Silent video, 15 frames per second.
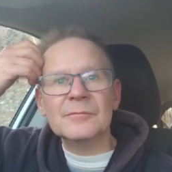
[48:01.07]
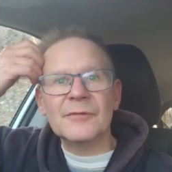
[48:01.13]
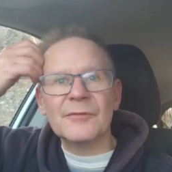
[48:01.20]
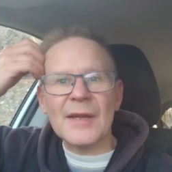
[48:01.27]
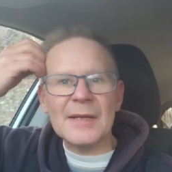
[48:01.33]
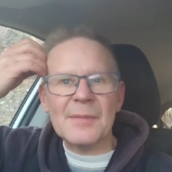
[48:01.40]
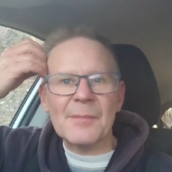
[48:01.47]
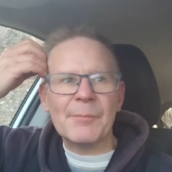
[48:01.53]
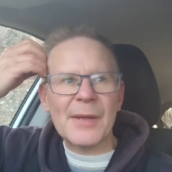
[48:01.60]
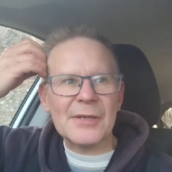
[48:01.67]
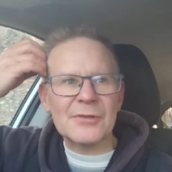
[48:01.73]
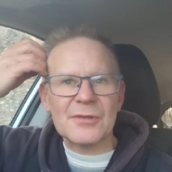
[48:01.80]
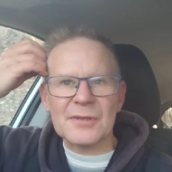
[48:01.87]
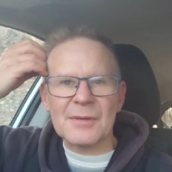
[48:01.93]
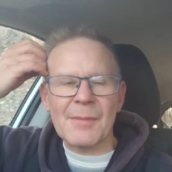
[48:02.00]
feeding
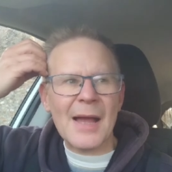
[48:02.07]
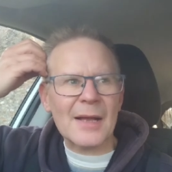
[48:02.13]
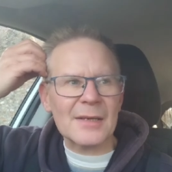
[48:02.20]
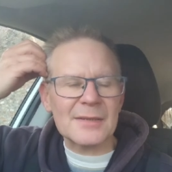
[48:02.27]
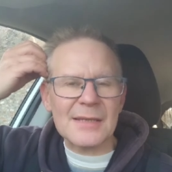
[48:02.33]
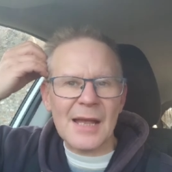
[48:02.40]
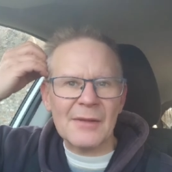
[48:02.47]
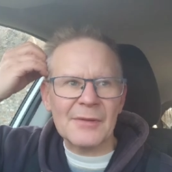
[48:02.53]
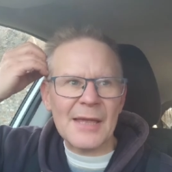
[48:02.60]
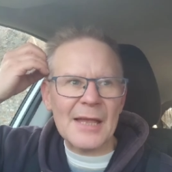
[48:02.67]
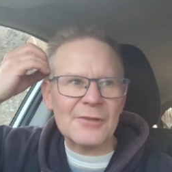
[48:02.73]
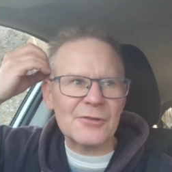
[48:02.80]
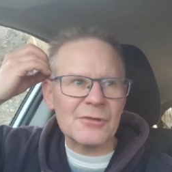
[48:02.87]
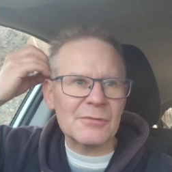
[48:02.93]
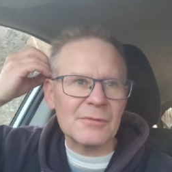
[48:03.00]
pinches of maggots down the
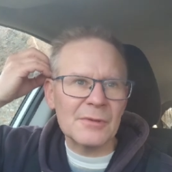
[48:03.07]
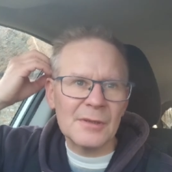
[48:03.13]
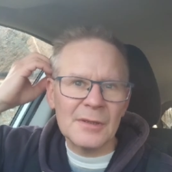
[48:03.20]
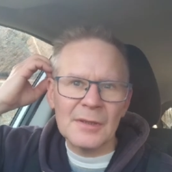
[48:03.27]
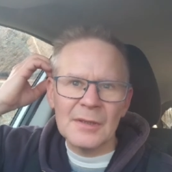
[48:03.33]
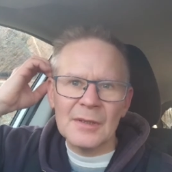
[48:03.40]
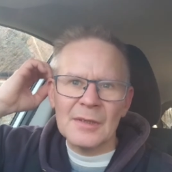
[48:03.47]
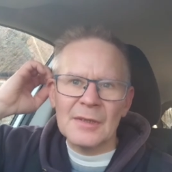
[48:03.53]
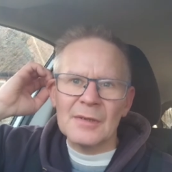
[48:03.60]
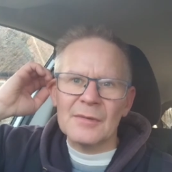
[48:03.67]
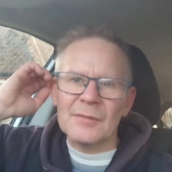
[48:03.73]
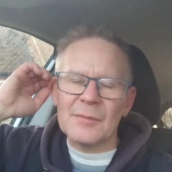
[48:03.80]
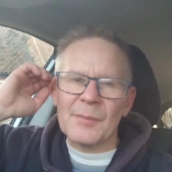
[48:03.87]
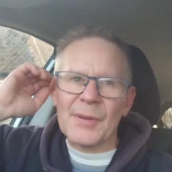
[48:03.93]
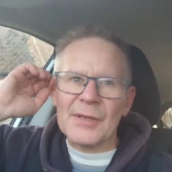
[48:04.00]
edge and
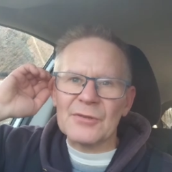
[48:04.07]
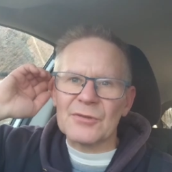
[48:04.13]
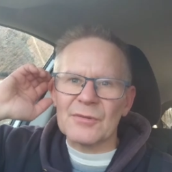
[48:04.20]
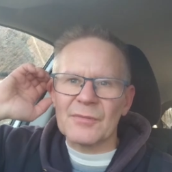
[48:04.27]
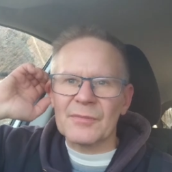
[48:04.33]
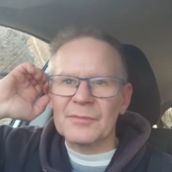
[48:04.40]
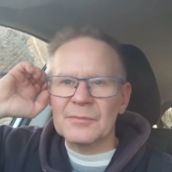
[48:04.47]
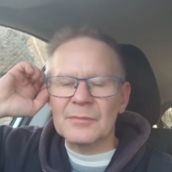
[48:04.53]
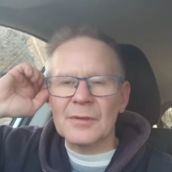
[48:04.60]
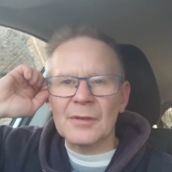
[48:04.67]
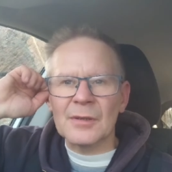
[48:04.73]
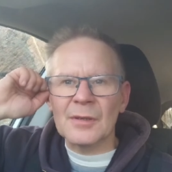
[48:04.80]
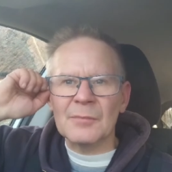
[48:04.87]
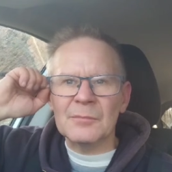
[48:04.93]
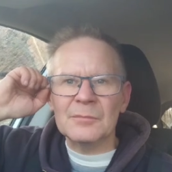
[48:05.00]
a pinch of
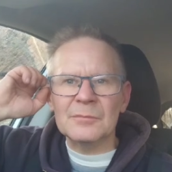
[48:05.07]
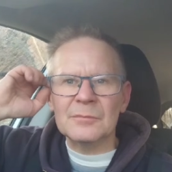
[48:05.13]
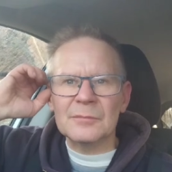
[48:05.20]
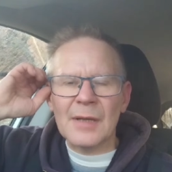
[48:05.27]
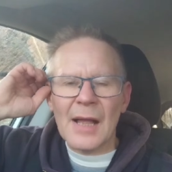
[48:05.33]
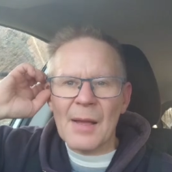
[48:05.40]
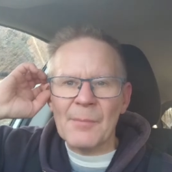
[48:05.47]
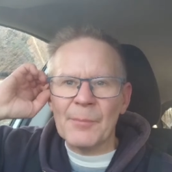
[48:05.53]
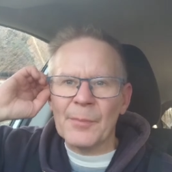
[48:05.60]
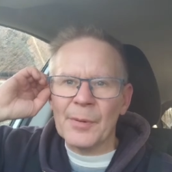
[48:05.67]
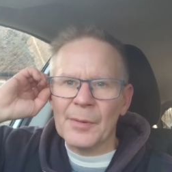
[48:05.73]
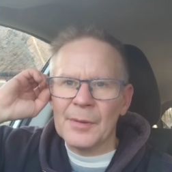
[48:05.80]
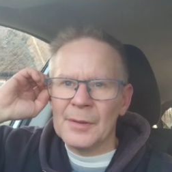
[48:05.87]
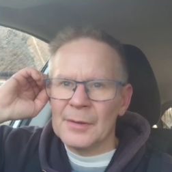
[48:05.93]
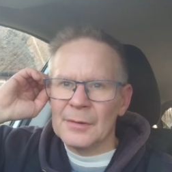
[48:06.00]
hemp
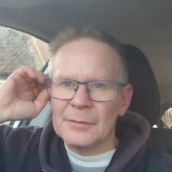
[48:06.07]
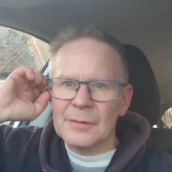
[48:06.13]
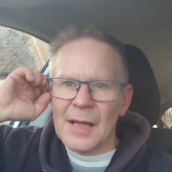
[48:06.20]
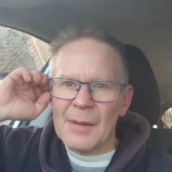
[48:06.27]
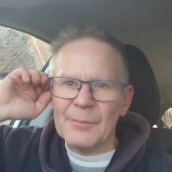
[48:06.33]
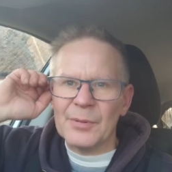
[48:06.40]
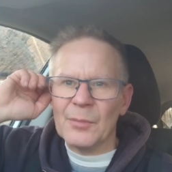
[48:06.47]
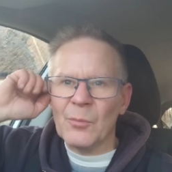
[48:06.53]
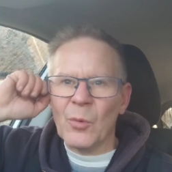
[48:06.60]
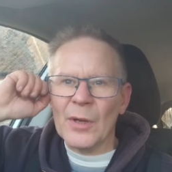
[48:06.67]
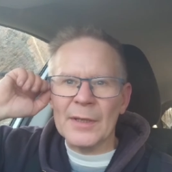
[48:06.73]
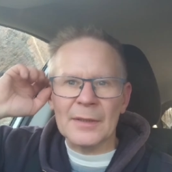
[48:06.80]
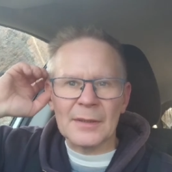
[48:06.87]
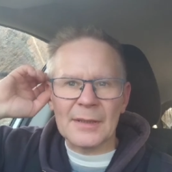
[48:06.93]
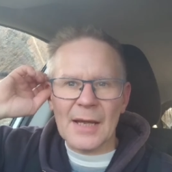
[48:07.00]
and
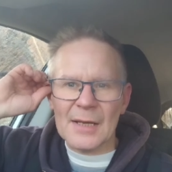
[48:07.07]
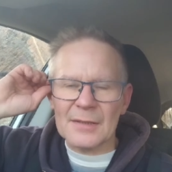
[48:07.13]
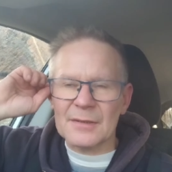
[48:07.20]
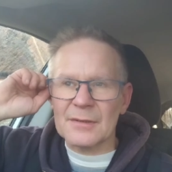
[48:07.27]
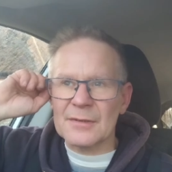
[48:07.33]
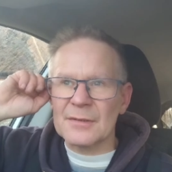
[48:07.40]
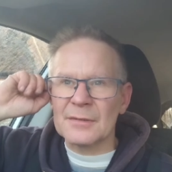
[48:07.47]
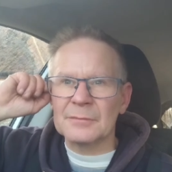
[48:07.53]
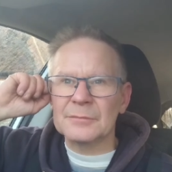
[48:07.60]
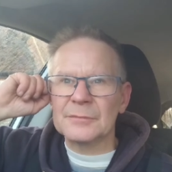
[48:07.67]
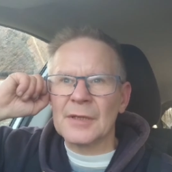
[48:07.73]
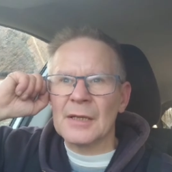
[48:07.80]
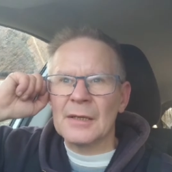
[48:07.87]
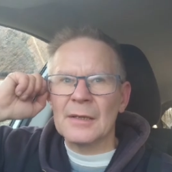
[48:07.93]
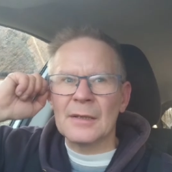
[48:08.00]
wheat and casters.
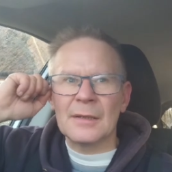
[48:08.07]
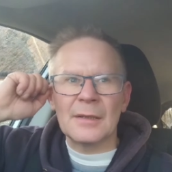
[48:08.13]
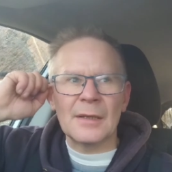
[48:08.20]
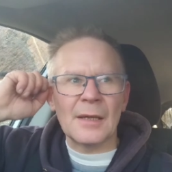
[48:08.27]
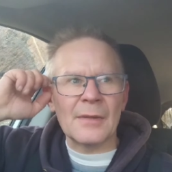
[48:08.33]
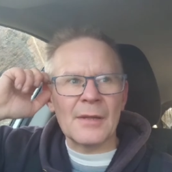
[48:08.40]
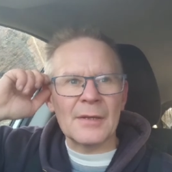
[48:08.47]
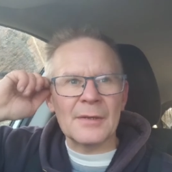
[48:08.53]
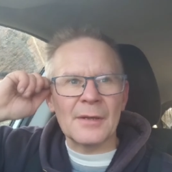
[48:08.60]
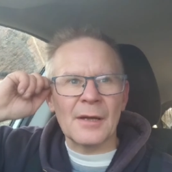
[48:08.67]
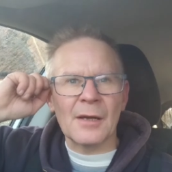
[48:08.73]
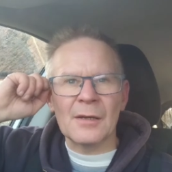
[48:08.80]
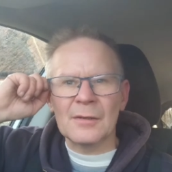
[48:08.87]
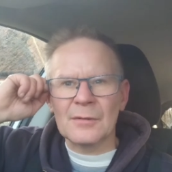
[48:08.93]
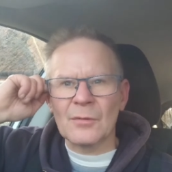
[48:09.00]
And
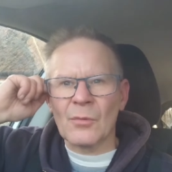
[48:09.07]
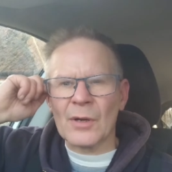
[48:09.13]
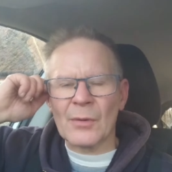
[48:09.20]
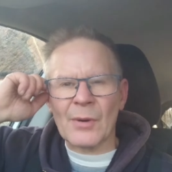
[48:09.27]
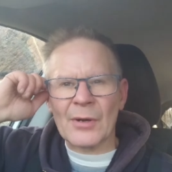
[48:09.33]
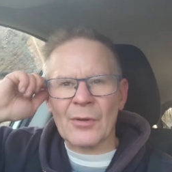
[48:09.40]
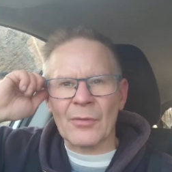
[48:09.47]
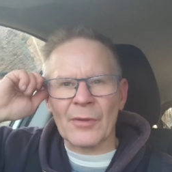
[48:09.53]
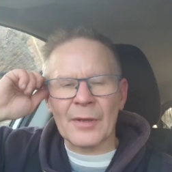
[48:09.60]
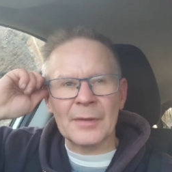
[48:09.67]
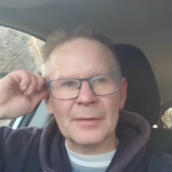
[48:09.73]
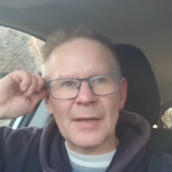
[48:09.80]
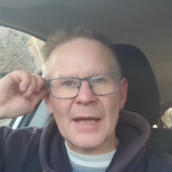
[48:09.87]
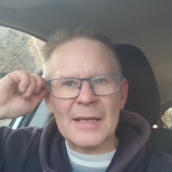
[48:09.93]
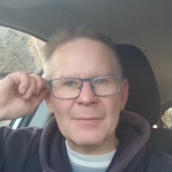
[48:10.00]
then when I went on
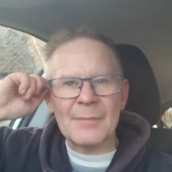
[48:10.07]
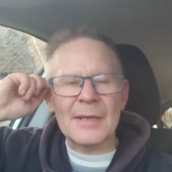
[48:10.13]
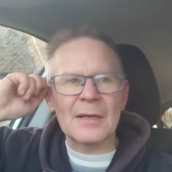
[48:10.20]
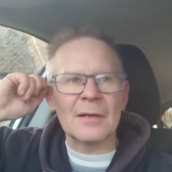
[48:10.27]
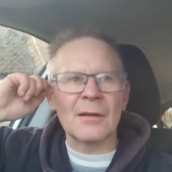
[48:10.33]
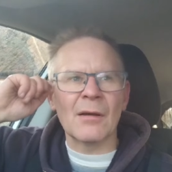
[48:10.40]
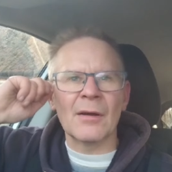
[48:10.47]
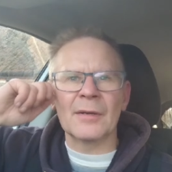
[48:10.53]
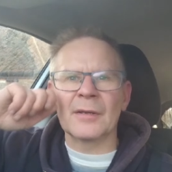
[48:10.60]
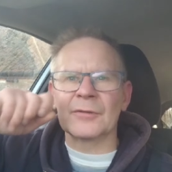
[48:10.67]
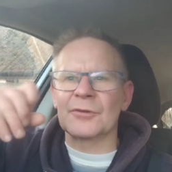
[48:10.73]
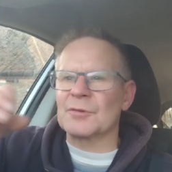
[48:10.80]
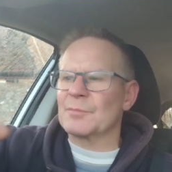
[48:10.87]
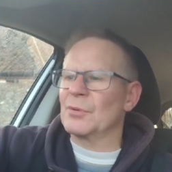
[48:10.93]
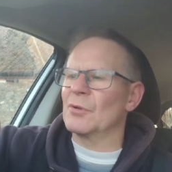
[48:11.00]
the 8 metre line, I
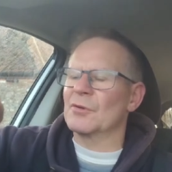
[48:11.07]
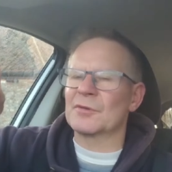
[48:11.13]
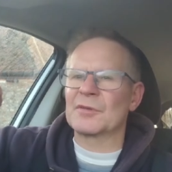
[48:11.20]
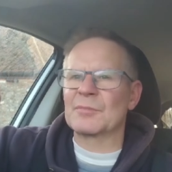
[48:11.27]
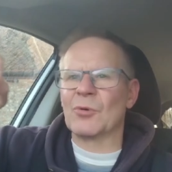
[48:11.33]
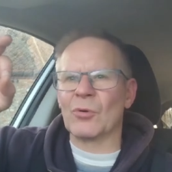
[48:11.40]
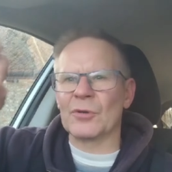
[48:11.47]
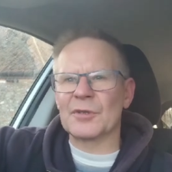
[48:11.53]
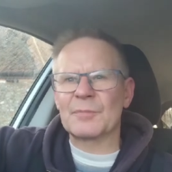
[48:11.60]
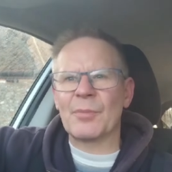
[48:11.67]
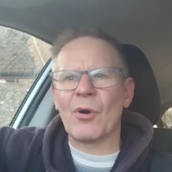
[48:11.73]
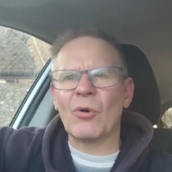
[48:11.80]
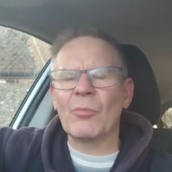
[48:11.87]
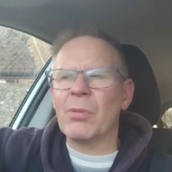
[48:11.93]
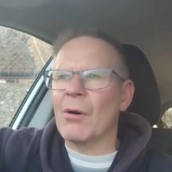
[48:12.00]
just put the smallest
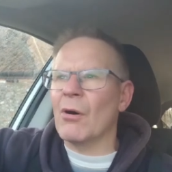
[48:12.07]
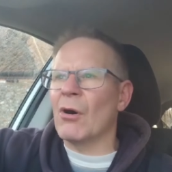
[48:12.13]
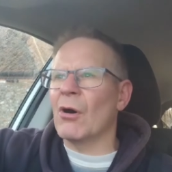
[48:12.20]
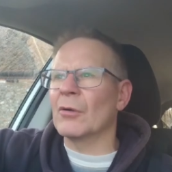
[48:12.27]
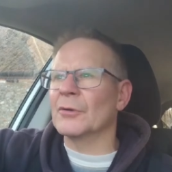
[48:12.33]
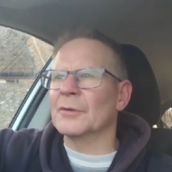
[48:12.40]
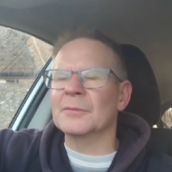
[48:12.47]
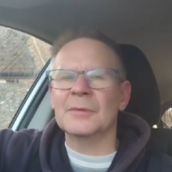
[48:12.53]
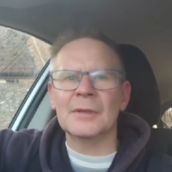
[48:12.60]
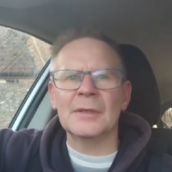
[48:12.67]
pole pot on and